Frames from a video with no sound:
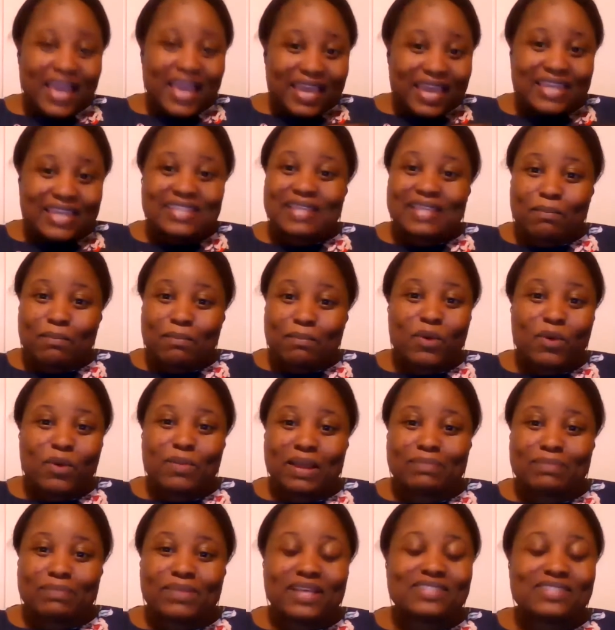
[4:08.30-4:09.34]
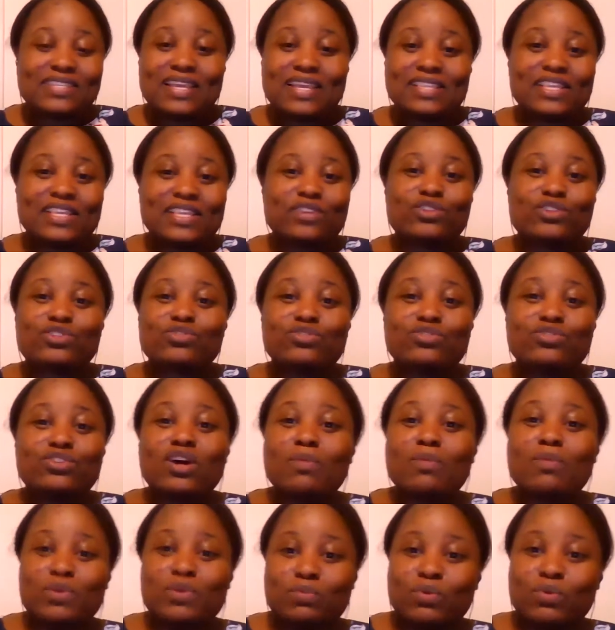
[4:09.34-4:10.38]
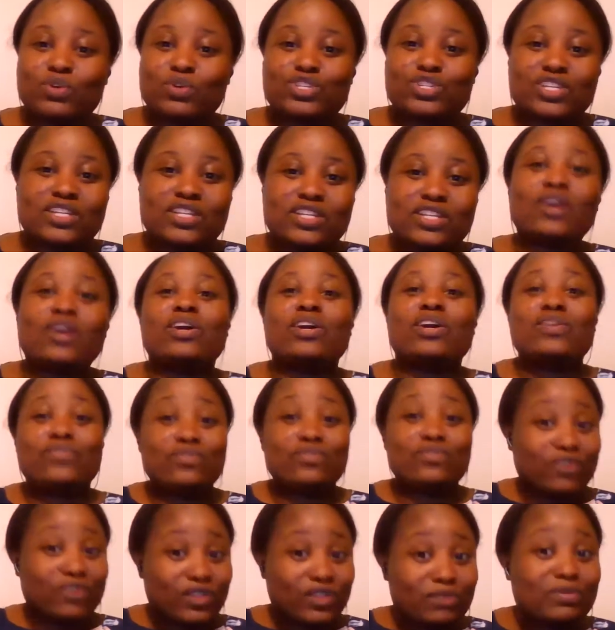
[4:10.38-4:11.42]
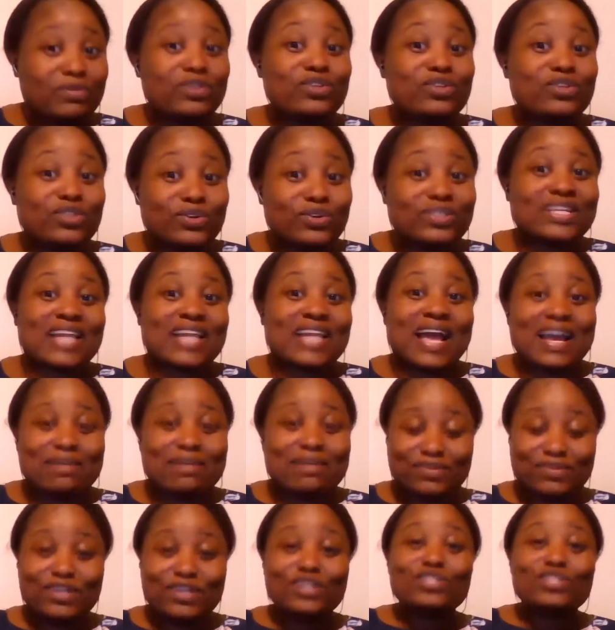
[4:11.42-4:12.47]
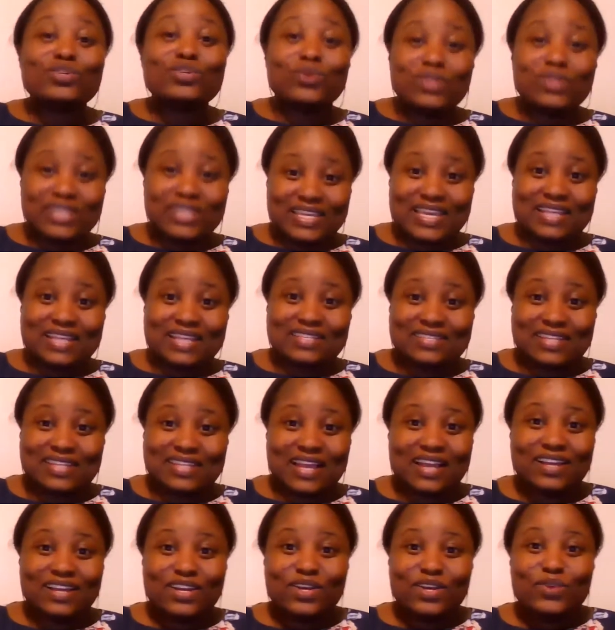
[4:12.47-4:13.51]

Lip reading: in that moment, I'm not saying that you should numb emotion. No, if you follow me, you know that I'm totally against that.